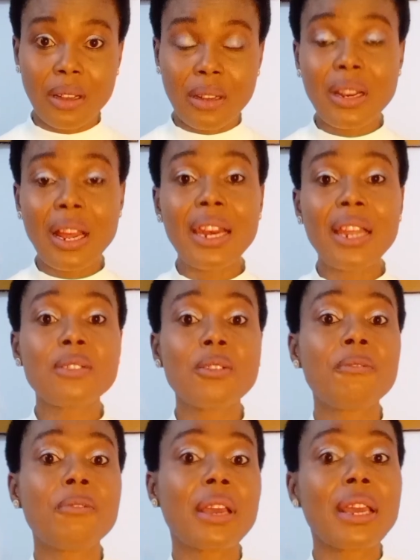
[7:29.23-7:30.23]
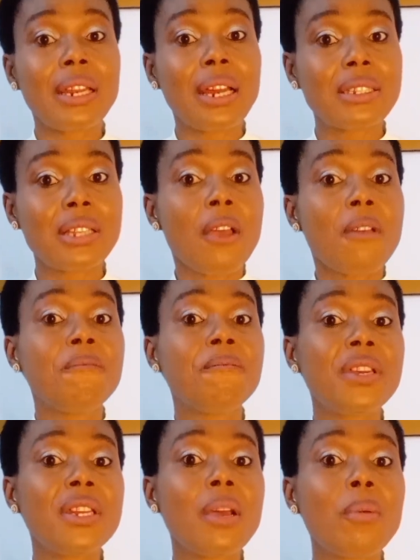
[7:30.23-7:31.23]
Now, let's not forget that
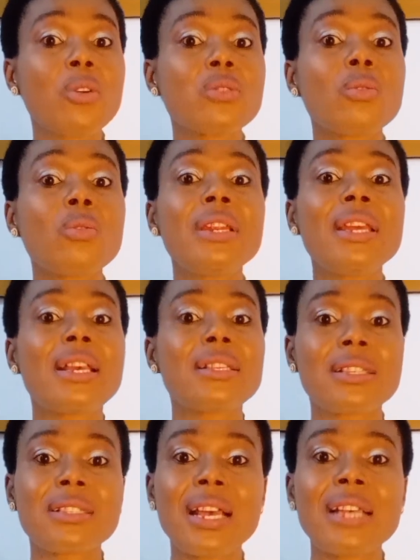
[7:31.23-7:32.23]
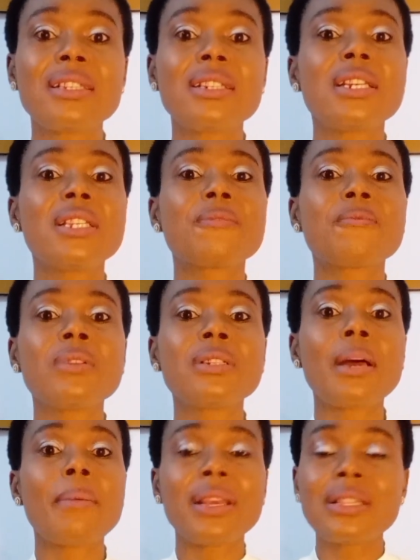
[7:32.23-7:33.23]
VDM was only exercising his
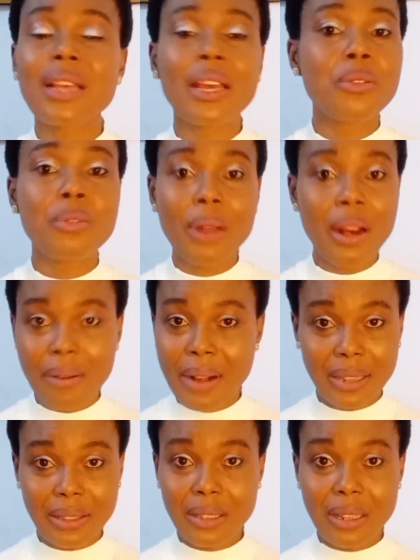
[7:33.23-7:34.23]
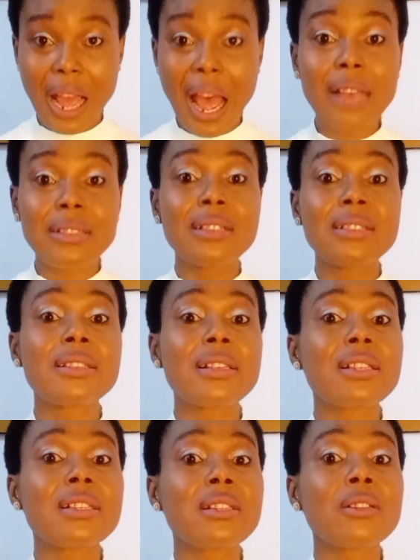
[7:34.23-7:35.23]
fundamental human rights. As a
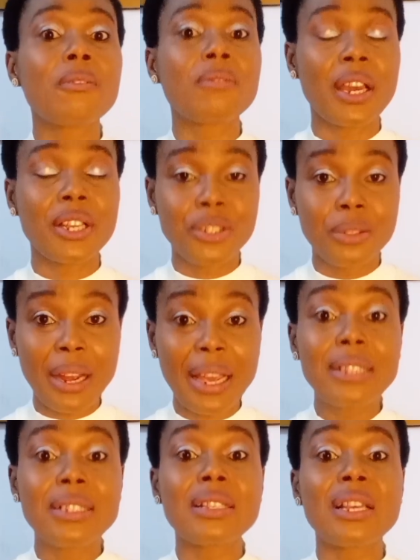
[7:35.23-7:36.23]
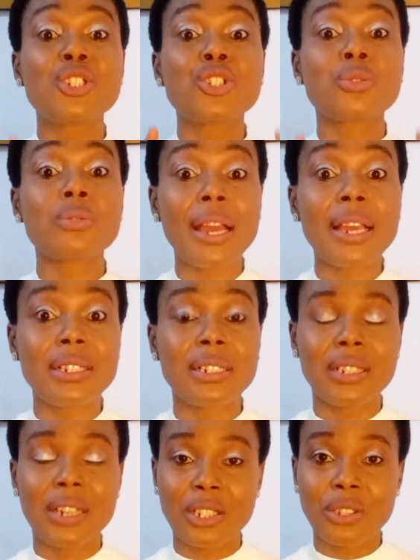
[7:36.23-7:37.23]
citizen of Nigeria, it is enshrined in
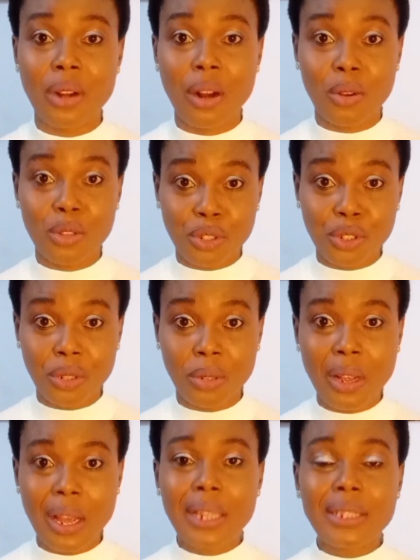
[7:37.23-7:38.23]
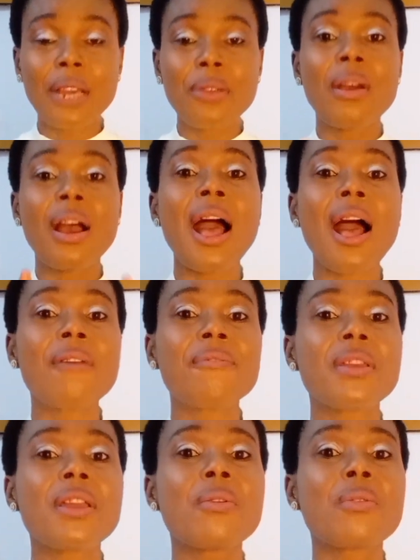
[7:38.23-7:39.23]
the Nigerian Constitution that you have
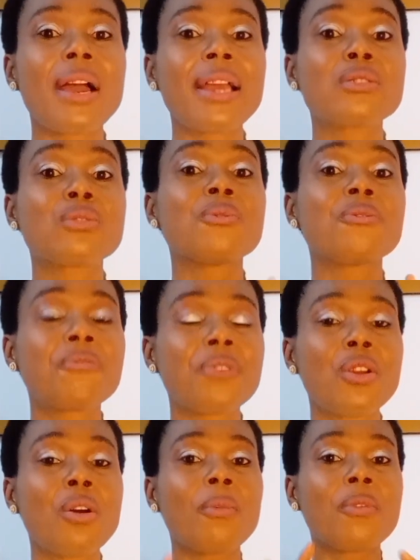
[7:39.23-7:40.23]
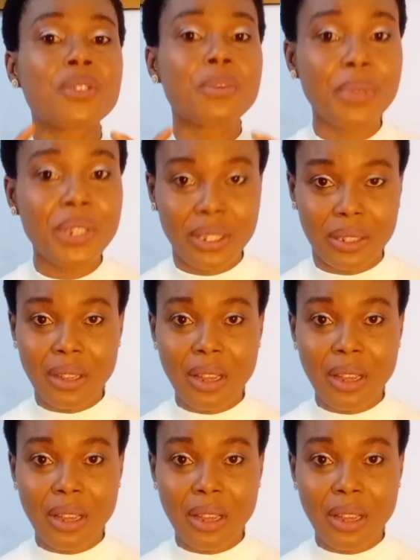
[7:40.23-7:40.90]
a right to freedom of speech,